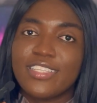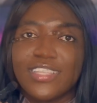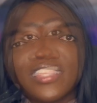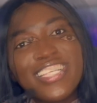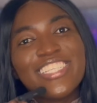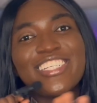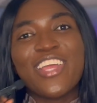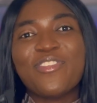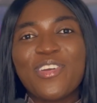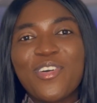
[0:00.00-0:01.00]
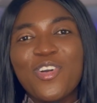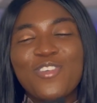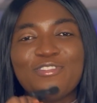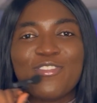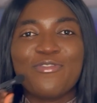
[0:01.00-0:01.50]
So this general
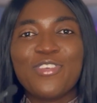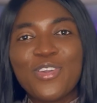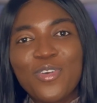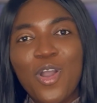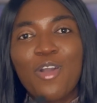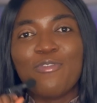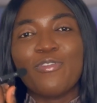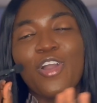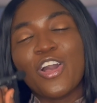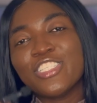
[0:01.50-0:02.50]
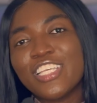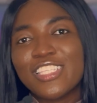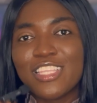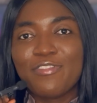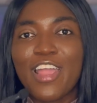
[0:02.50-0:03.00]
overview of
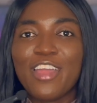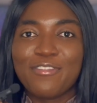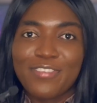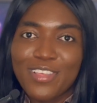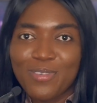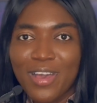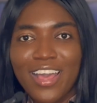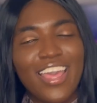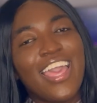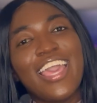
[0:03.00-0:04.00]
congestive heart failure